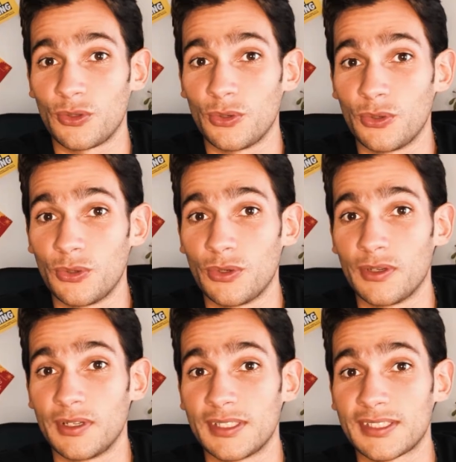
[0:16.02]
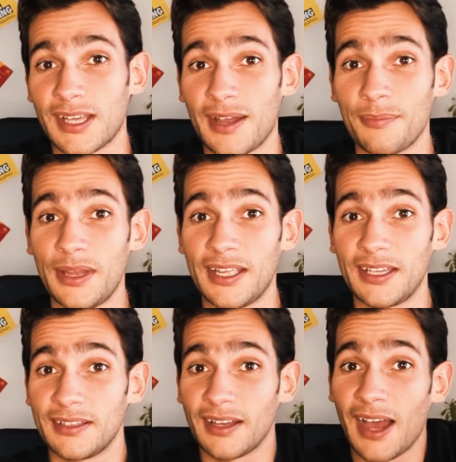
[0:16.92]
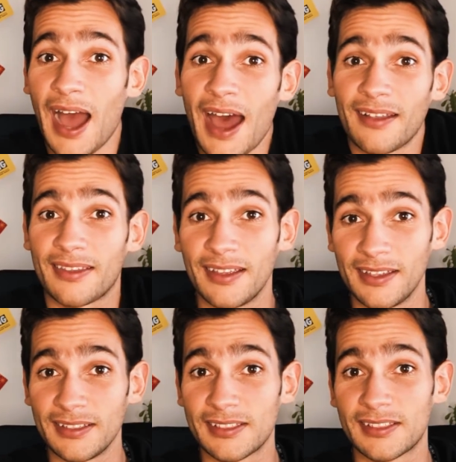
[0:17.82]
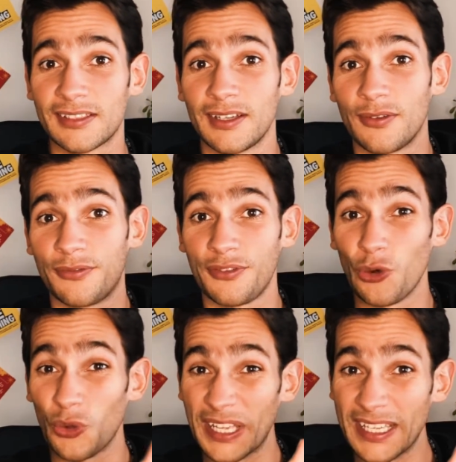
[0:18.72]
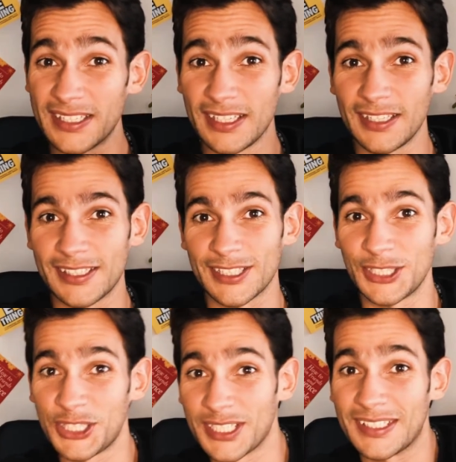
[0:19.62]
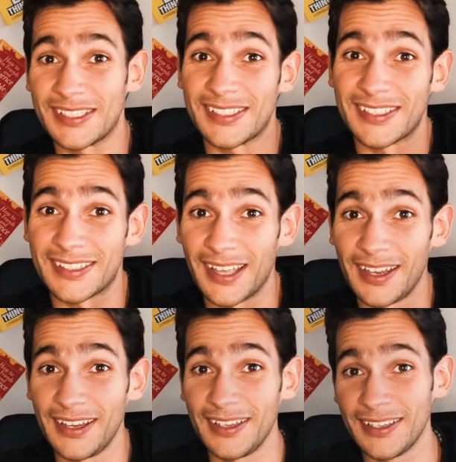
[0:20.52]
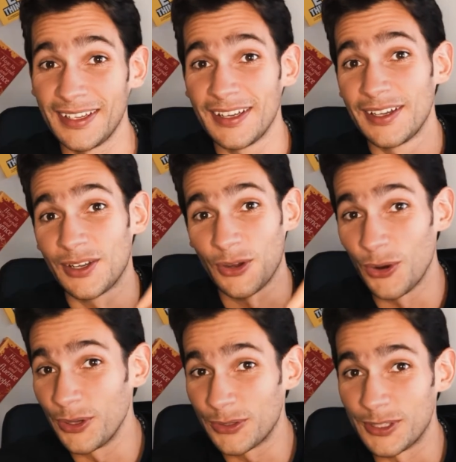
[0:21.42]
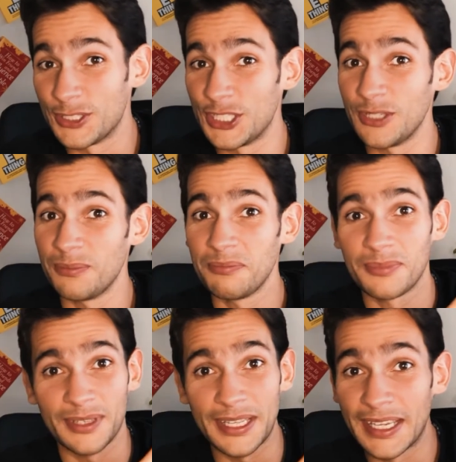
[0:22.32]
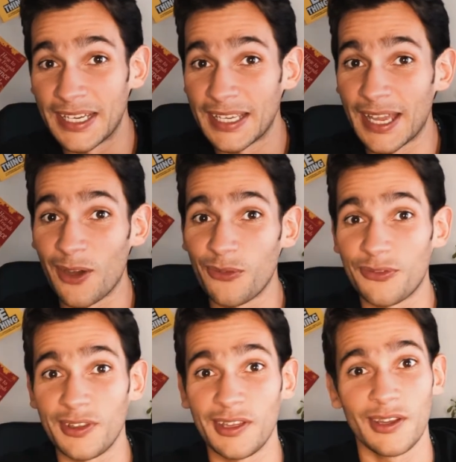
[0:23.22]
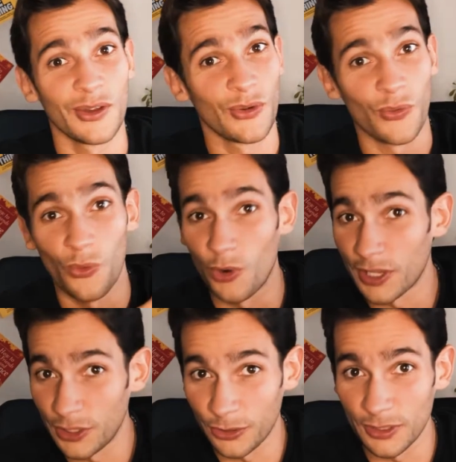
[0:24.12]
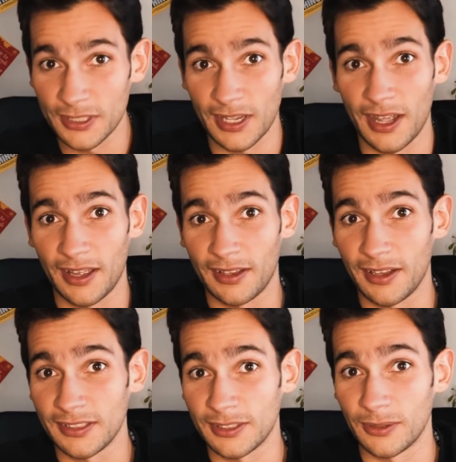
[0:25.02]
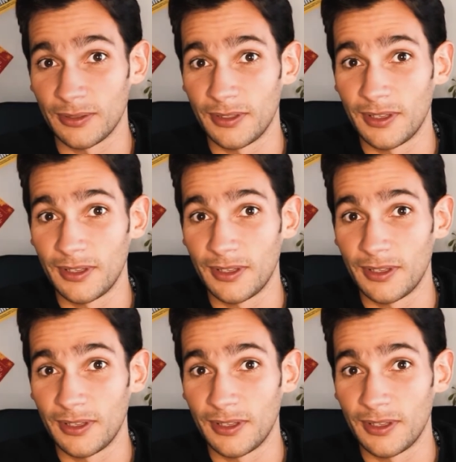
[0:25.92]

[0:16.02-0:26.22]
to start making the hard things feel easy, such as studying, going to the gym, eating healthy, working on your side hustle?